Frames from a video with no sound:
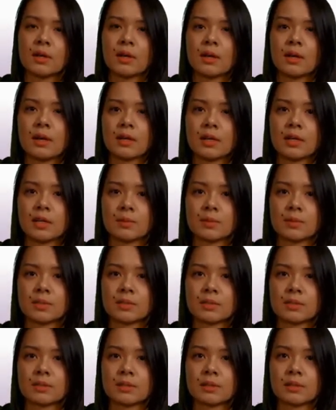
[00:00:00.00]
and he
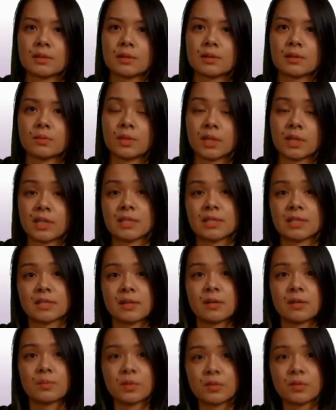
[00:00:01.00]
was willing to start
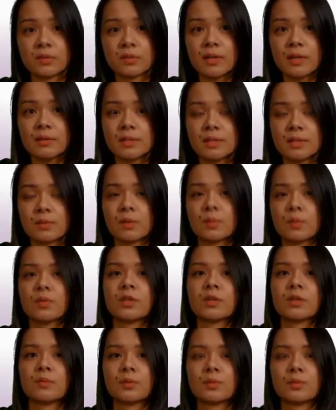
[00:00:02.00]
on Buvidal, so we put
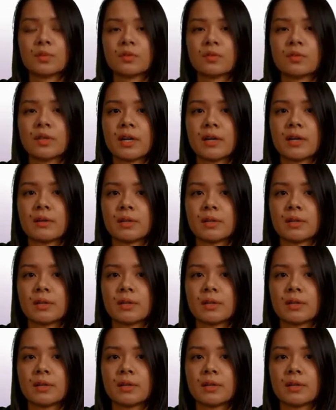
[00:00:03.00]
him on Buvidal.